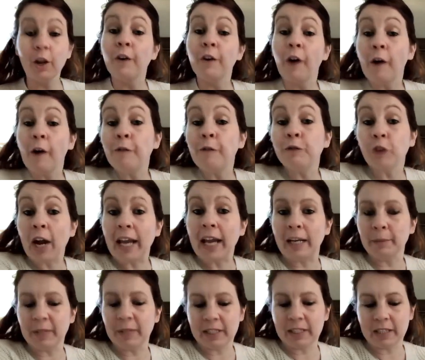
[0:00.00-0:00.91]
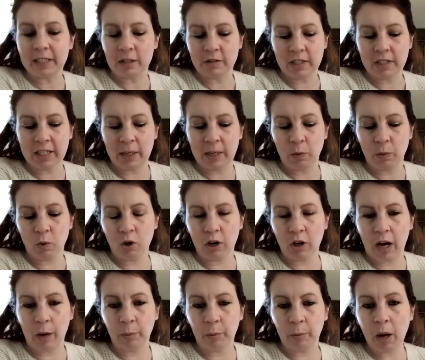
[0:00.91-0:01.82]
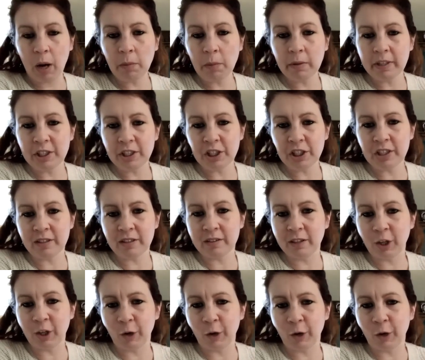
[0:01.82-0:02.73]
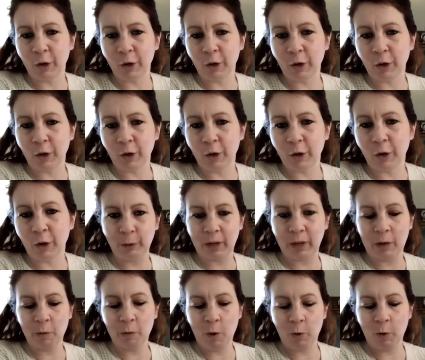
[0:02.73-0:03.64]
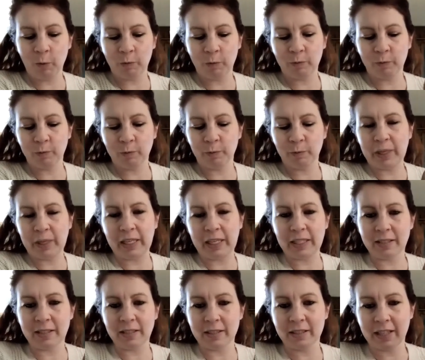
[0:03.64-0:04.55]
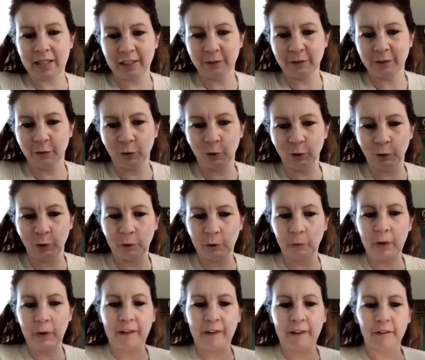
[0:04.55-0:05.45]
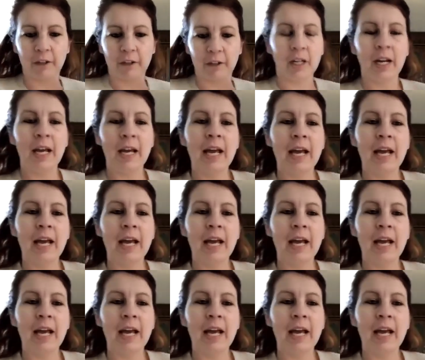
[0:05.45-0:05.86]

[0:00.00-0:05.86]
afraid, because I was like, well, I'll probably just, fail, or I won't be successful or whatever.